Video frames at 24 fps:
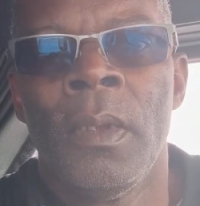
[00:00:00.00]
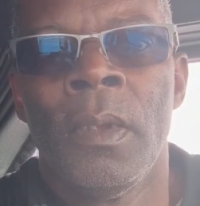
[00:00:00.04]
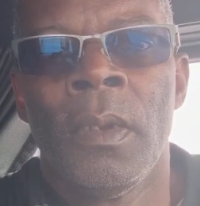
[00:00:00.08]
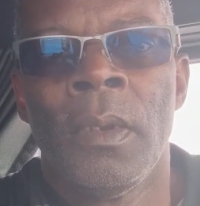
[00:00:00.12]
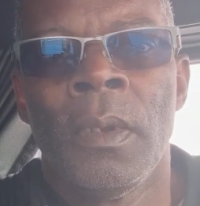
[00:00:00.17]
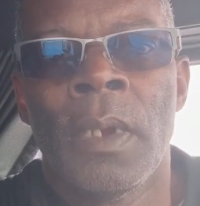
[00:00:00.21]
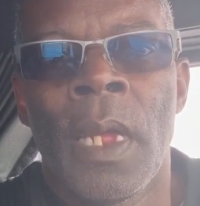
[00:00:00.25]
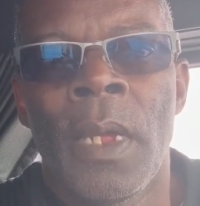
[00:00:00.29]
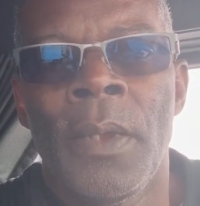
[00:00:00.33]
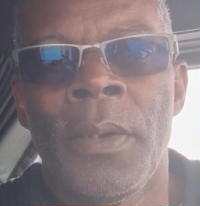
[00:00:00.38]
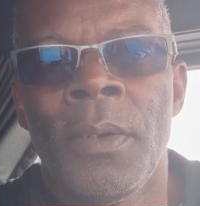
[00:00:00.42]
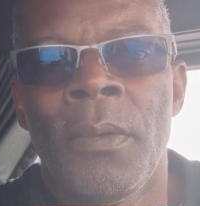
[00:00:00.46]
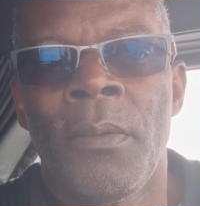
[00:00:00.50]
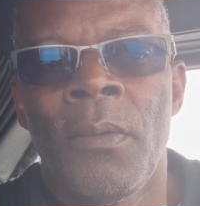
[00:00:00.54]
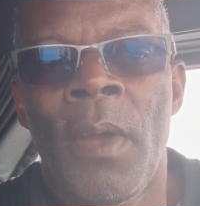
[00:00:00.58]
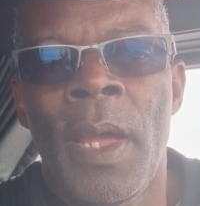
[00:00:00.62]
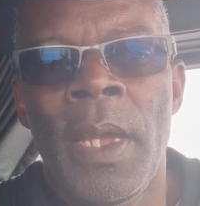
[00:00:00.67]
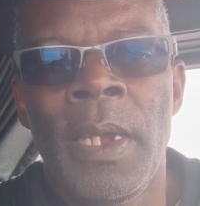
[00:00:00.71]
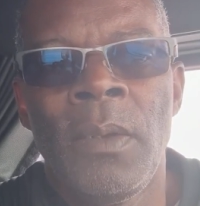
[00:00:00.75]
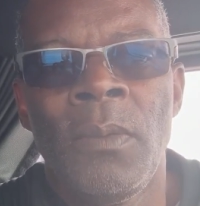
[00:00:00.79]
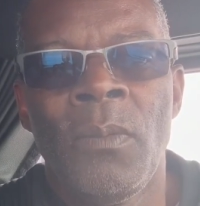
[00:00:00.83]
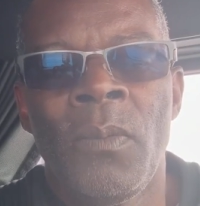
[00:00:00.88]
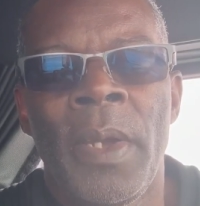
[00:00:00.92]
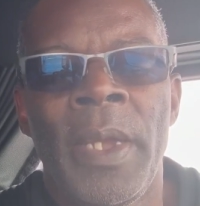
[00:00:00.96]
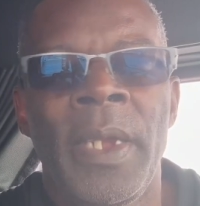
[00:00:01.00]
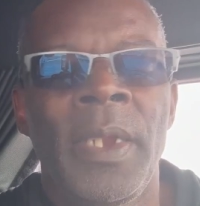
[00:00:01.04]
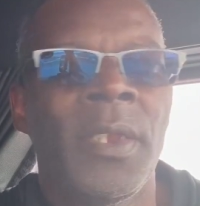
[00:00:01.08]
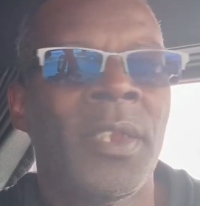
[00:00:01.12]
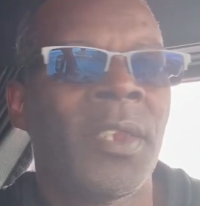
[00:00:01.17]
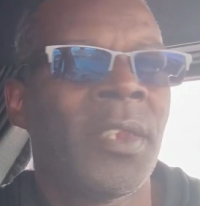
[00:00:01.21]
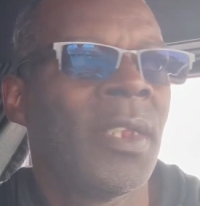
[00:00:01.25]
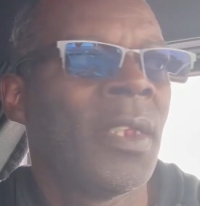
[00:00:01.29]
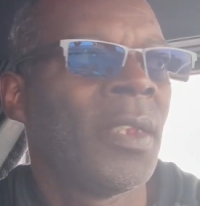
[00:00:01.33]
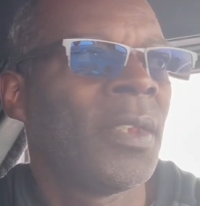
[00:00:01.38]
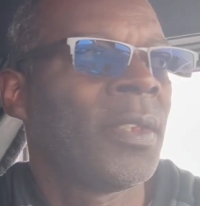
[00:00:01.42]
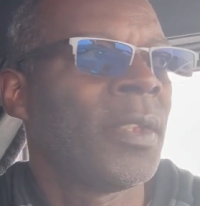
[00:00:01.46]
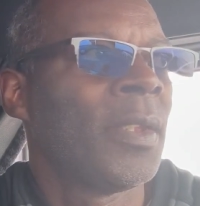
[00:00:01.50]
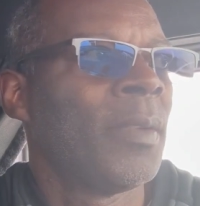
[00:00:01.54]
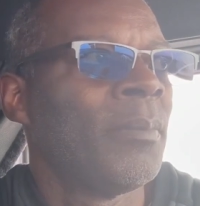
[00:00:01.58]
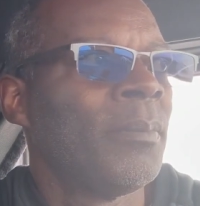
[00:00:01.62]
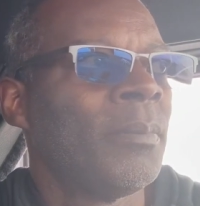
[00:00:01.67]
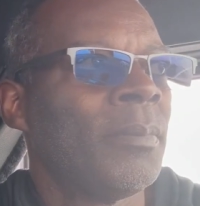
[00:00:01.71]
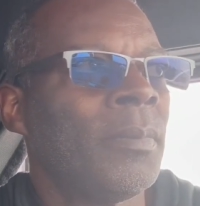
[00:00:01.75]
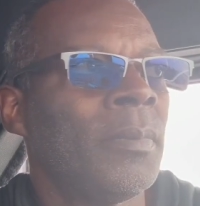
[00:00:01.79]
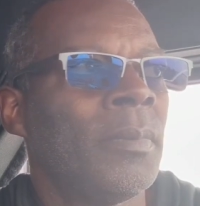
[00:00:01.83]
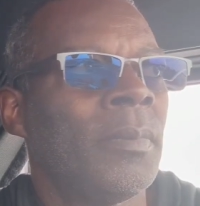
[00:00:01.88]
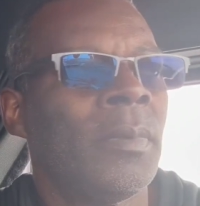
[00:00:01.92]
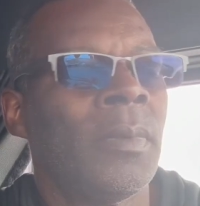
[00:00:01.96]
Now the right weight system
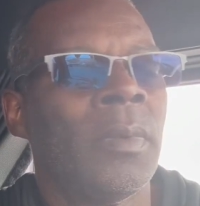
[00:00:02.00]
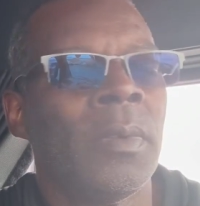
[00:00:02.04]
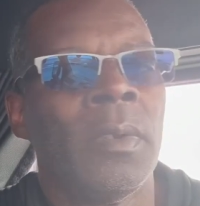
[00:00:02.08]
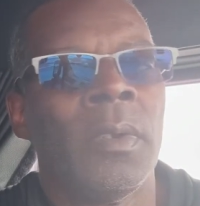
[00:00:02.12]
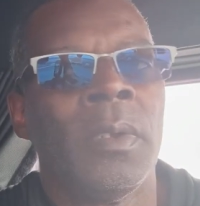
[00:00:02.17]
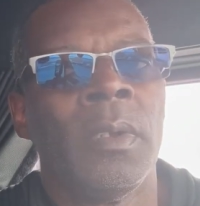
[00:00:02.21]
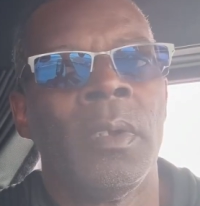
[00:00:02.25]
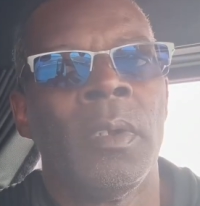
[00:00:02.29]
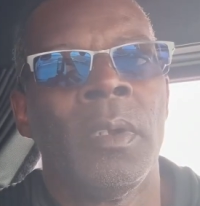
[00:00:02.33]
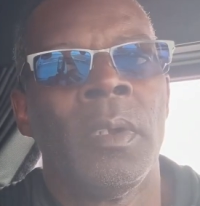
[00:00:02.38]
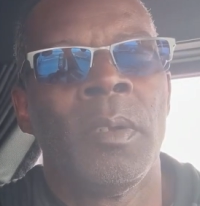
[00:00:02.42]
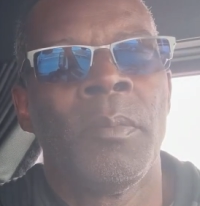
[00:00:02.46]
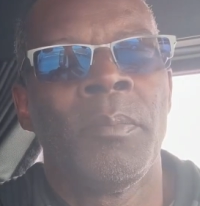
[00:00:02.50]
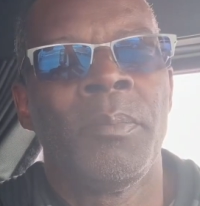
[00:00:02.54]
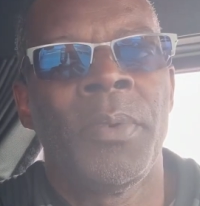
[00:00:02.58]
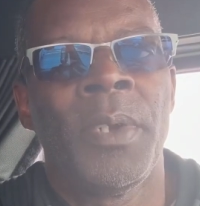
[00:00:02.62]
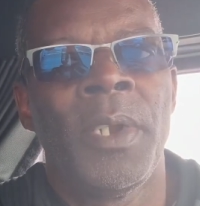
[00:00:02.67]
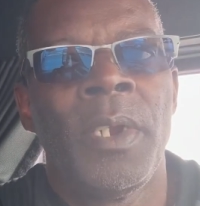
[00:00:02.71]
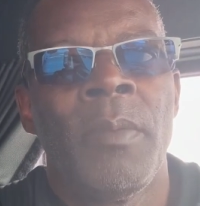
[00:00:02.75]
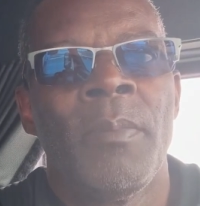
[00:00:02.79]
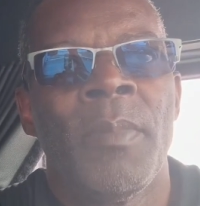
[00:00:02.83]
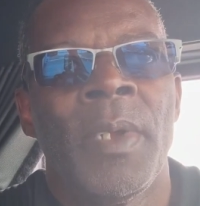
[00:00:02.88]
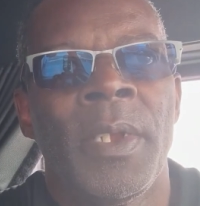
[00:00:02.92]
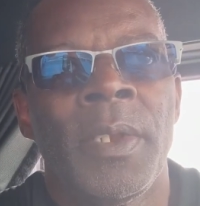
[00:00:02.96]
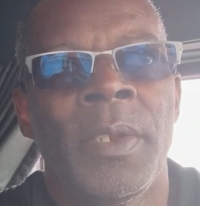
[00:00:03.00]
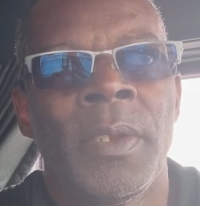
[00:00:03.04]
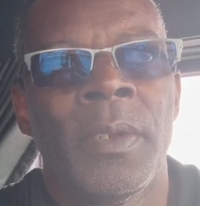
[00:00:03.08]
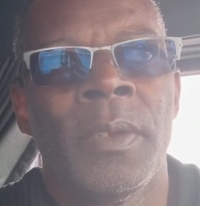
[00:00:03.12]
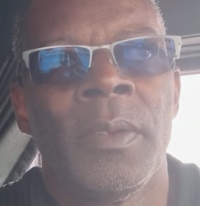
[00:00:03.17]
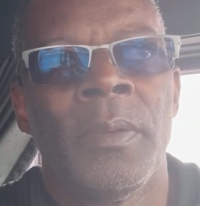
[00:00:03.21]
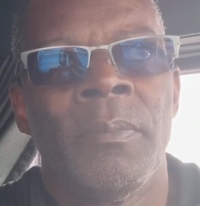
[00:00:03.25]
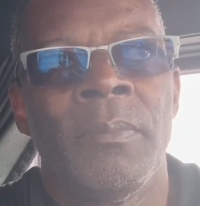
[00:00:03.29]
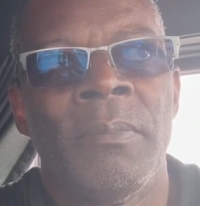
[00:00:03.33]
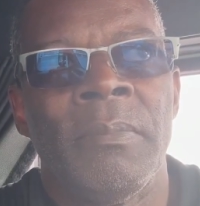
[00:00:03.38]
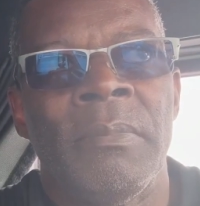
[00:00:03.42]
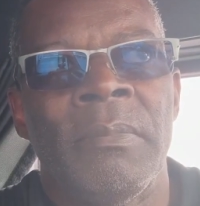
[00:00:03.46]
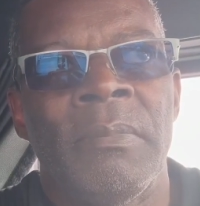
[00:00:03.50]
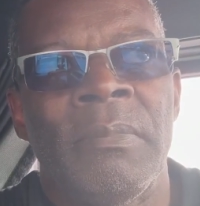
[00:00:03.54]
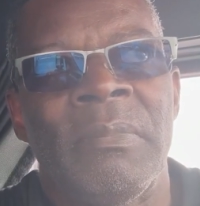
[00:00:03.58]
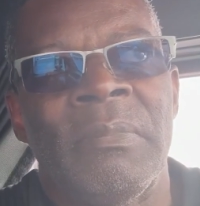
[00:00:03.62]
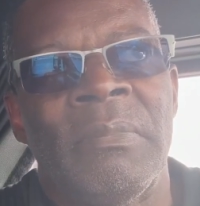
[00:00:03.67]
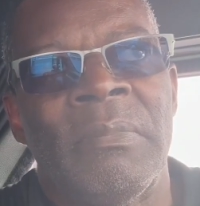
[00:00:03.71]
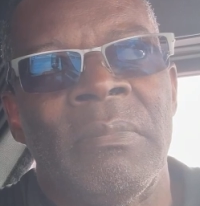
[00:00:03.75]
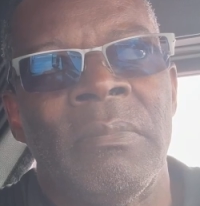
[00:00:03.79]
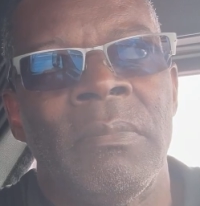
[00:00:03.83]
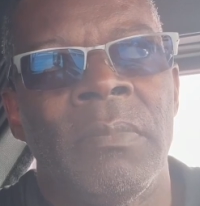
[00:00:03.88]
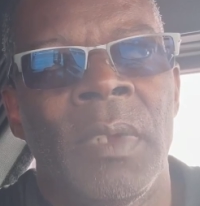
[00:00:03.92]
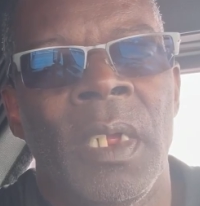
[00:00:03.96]
pretty much
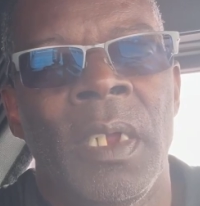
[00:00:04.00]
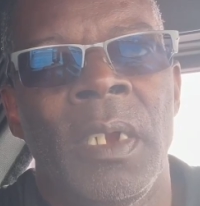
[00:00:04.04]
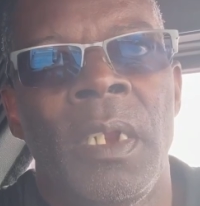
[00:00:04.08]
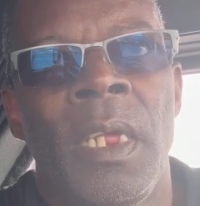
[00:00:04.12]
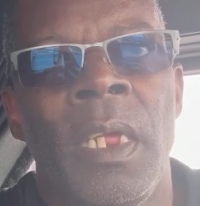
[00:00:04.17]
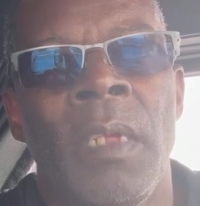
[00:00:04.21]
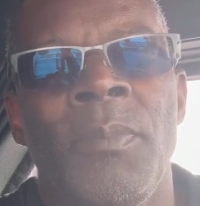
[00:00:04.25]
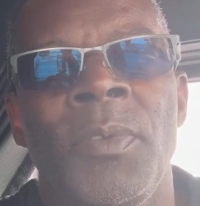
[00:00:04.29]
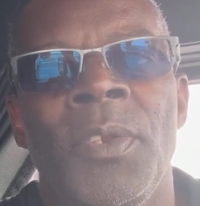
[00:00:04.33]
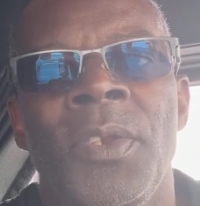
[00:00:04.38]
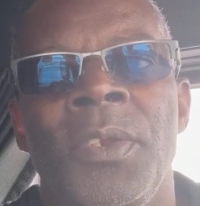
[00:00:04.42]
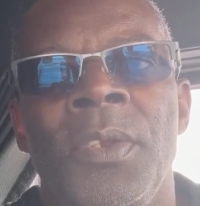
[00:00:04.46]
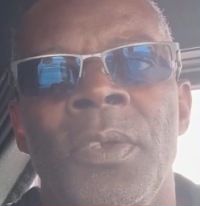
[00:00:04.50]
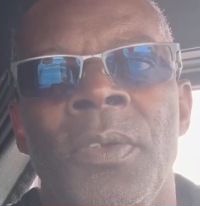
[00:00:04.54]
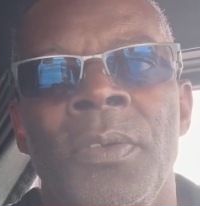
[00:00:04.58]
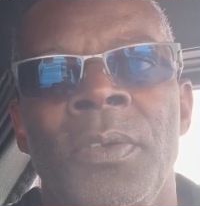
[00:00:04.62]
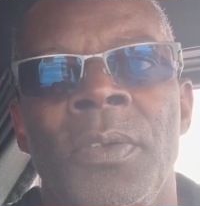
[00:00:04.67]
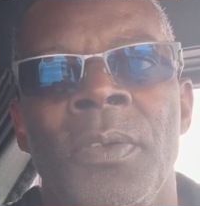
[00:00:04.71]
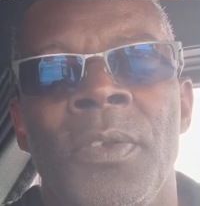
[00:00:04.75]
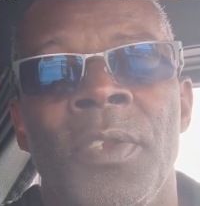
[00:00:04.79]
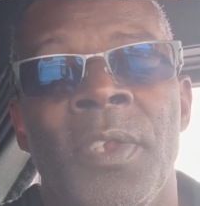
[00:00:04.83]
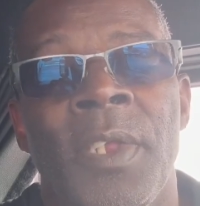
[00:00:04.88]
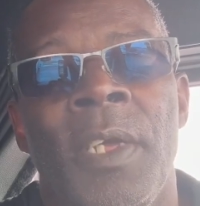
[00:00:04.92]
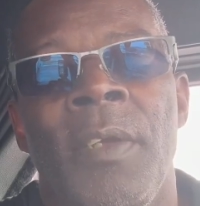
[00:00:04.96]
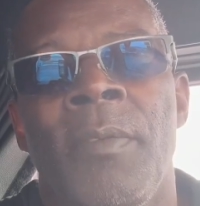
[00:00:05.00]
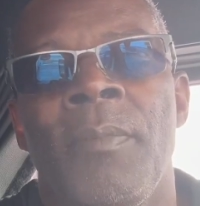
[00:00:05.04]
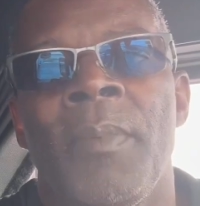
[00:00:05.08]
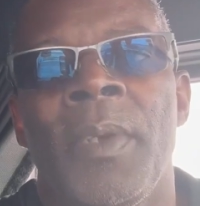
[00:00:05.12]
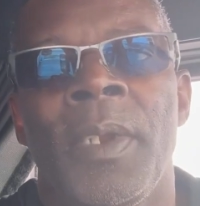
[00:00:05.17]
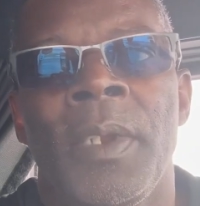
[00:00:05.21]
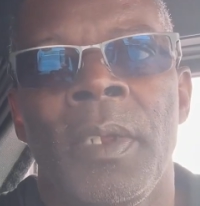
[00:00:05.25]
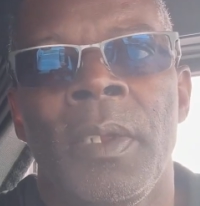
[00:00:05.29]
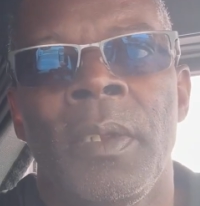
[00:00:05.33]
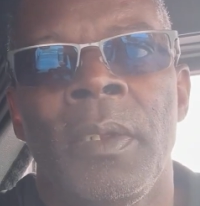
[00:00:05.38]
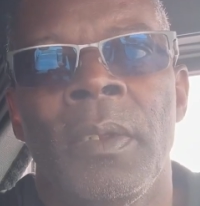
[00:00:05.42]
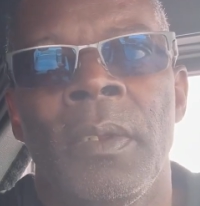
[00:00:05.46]
enables you to save money.